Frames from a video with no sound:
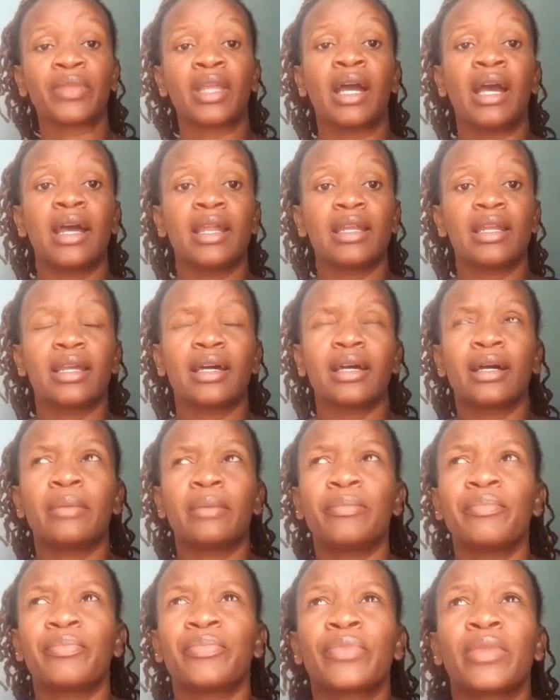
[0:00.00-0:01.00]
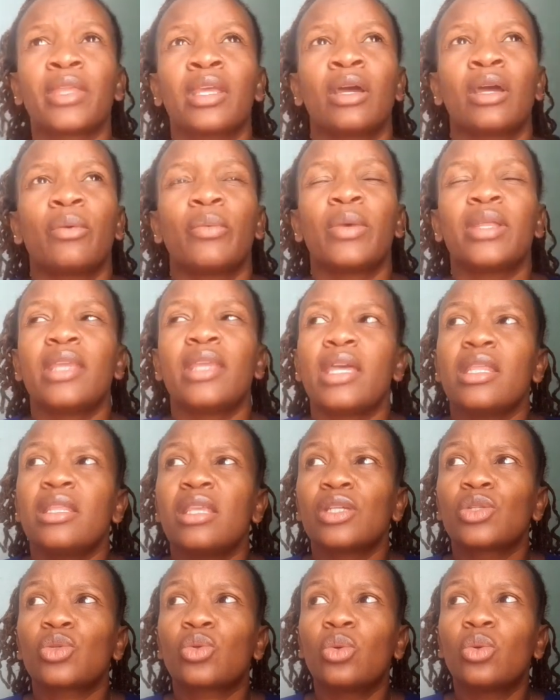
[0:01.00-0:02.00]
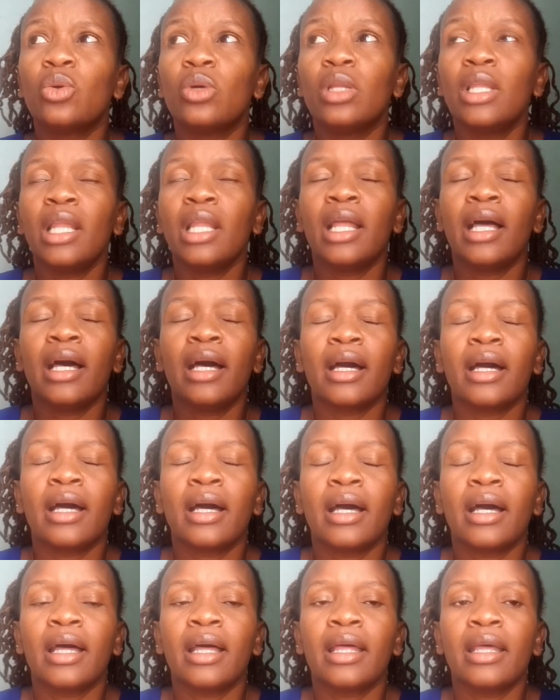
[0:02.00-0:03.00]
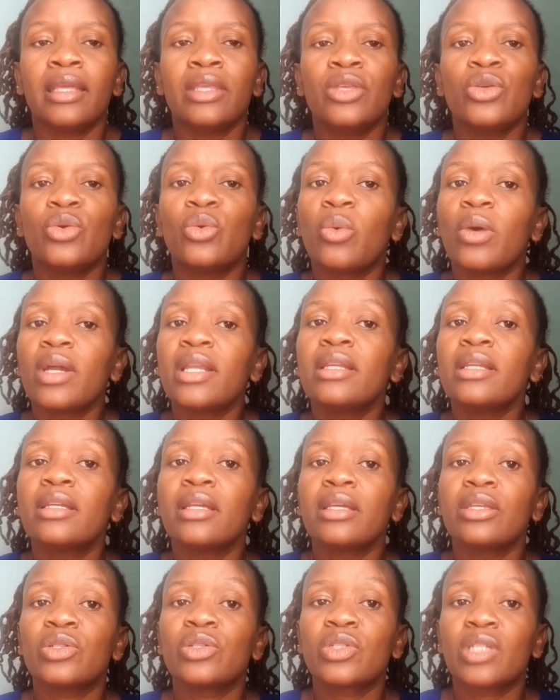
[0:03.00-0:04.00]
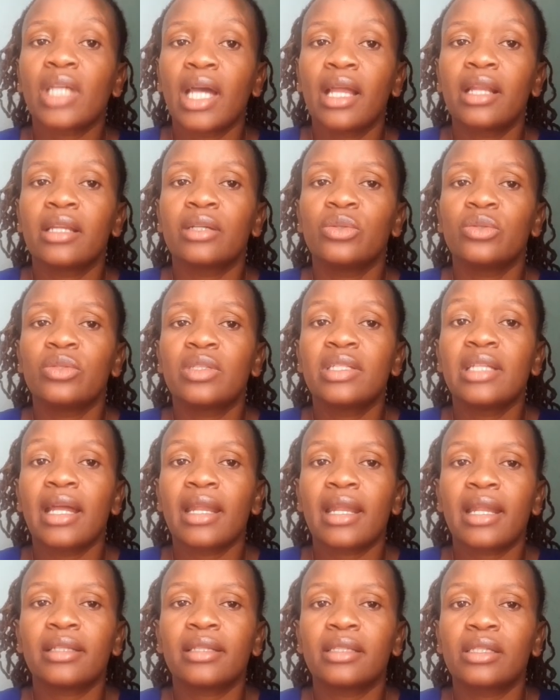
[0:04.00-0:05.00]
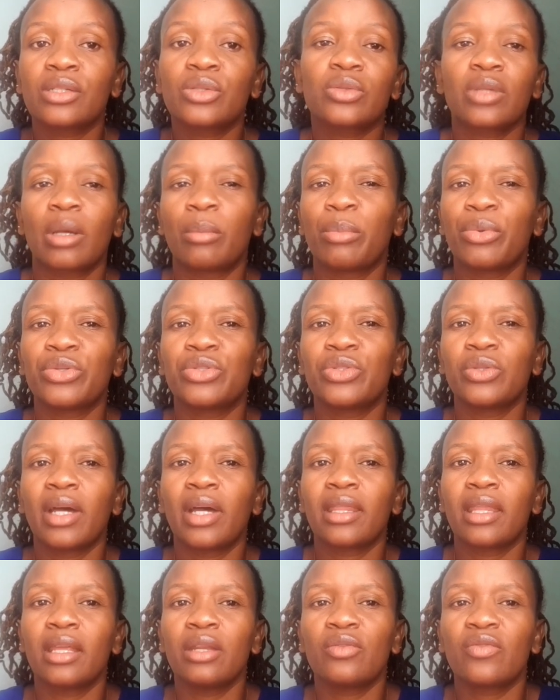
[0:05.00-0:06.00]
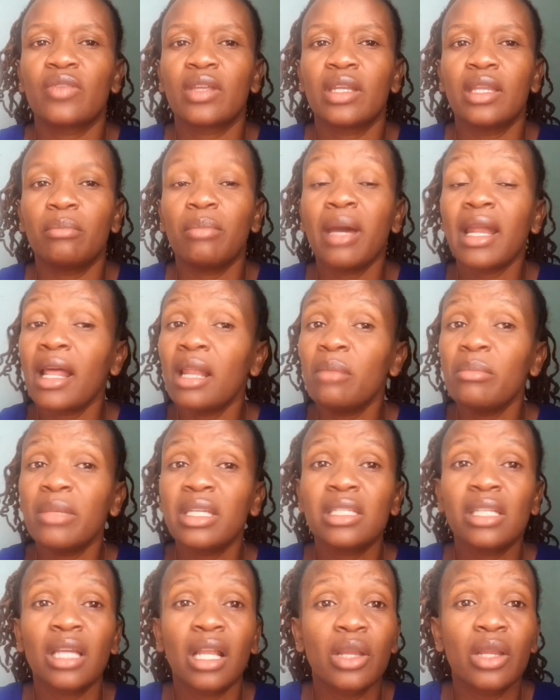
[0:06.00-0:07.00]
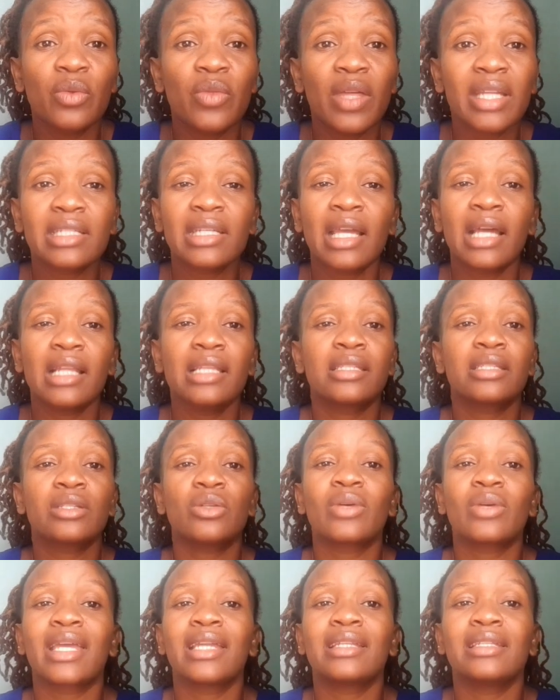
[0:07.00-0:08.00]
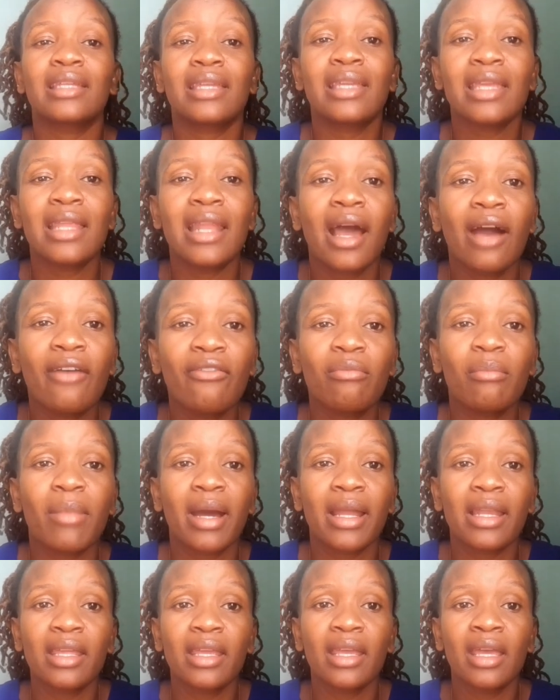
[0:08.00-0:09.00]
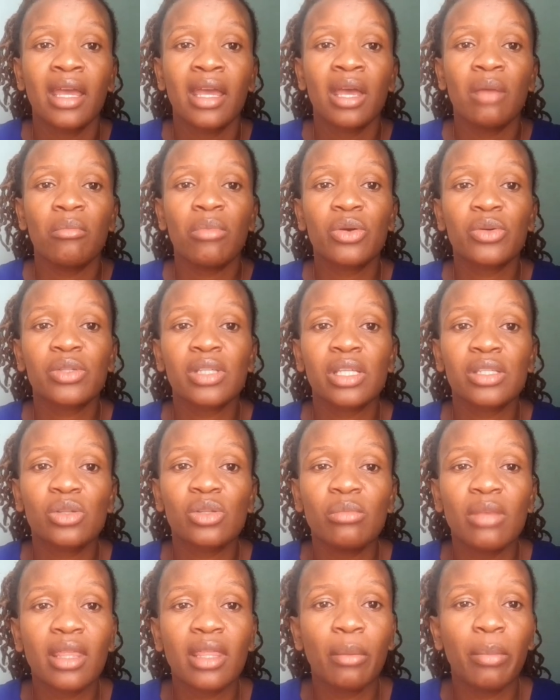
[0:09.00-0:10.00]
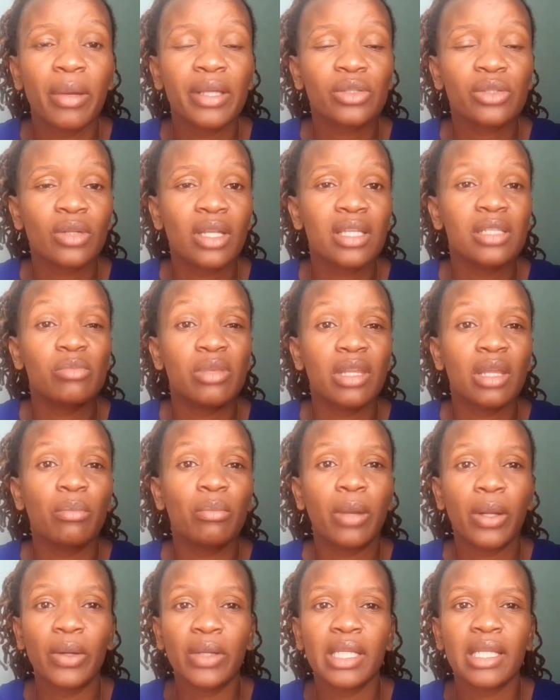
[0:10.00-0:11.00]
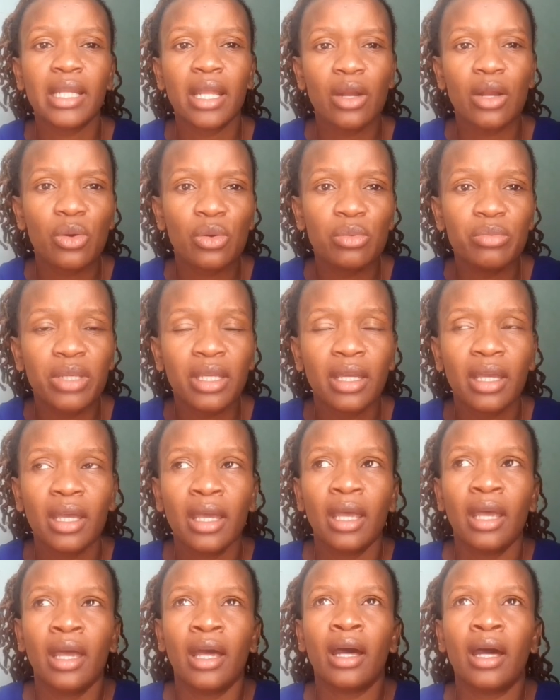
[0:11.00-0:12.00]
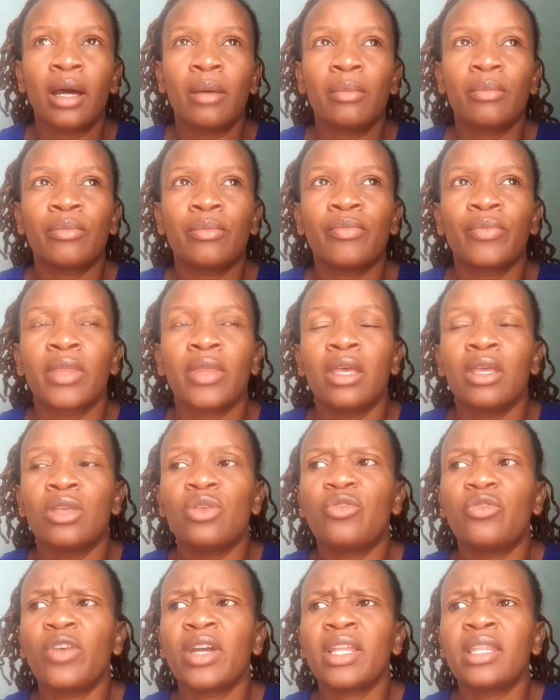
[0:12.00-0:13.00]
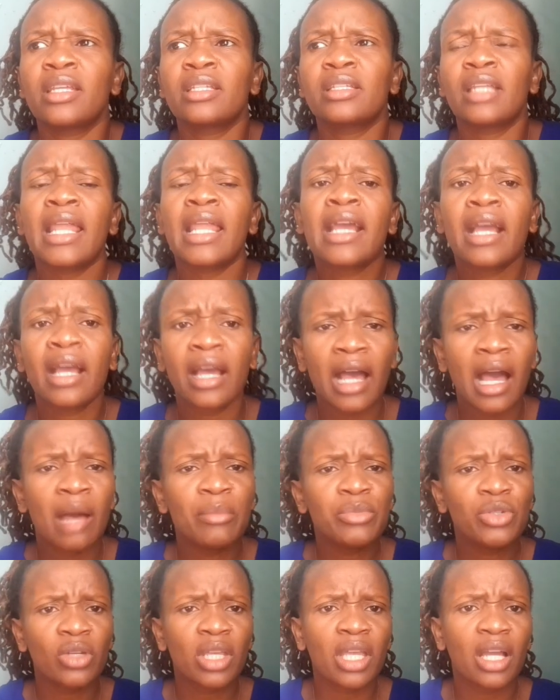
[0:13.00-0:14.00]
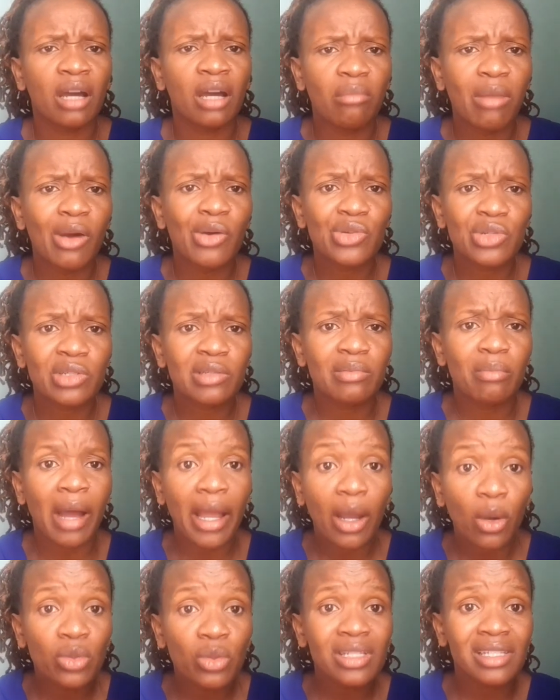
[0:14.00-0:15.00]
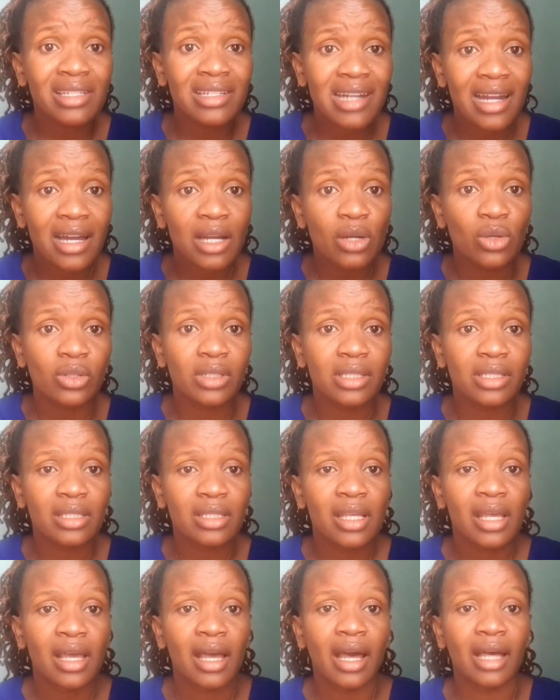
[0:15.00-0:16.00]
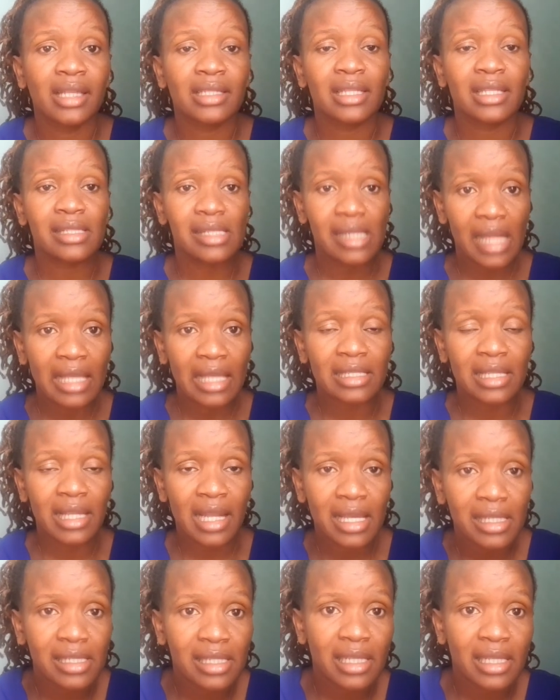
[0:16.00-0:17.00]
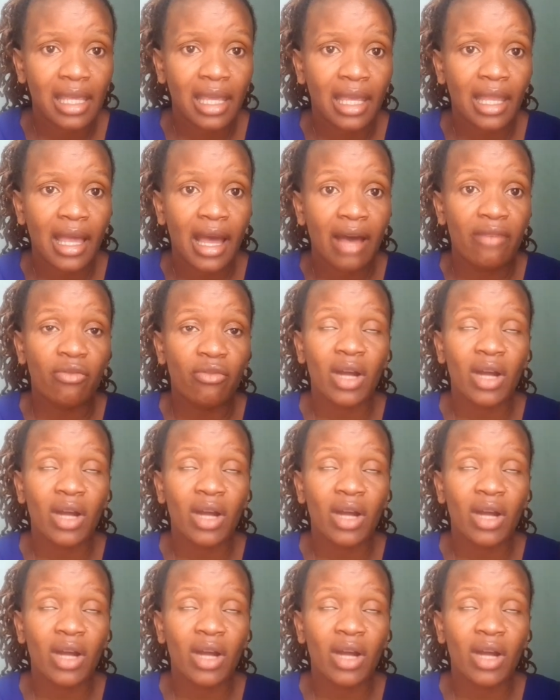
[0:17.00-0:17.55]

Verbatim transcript: and um, when they're in the school you want your child who's done nothing to support you at the end of the day. But let me tell you, that child is not getting enough money because assuming that person has been employed in Nairobi, um, you find that, like, I'm talking about my own struggles as a, as a nurse in Kenya. I've